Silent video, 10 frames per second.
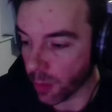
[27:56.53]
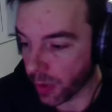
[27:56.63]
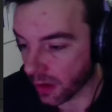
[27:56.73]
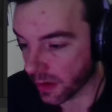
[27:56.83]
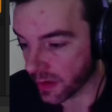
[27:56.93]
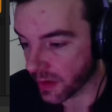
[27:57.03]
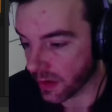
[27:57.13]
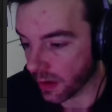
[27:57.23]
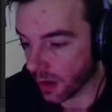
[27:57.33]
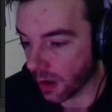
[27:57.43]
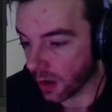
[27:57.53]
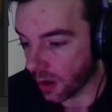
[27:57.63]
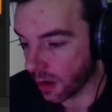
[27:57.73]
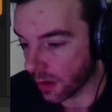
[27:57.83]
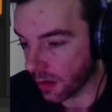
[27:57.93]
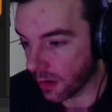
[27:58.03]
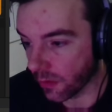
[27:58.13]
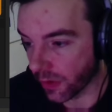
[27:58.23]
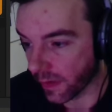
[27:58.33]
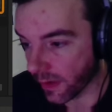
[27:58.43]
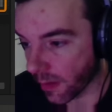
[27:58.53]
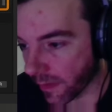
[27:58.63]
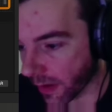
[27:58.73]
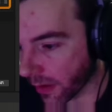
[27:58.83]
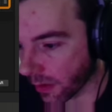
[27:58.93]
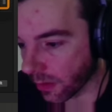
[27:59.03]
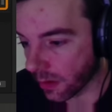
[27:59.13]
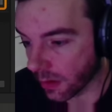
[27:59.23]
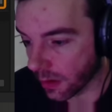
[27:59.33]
because our reverb value